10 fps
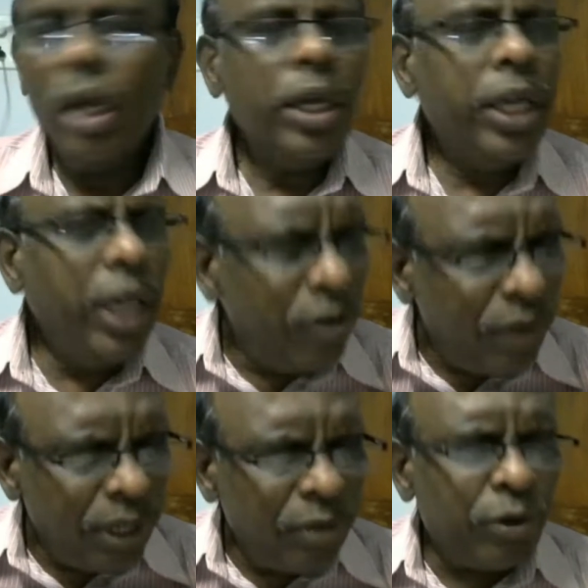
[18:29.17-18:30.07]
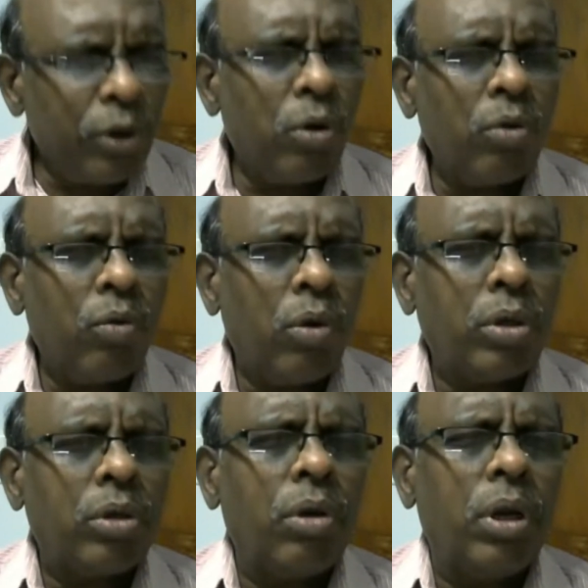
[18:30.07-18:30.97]
Even if you don't want
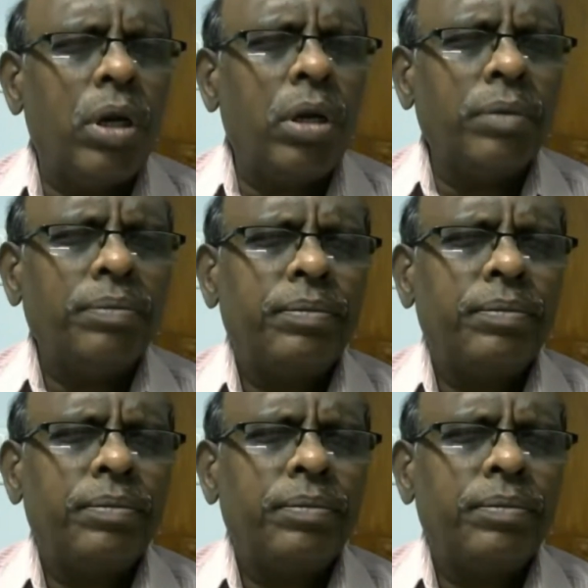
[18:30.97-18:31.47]
to learn,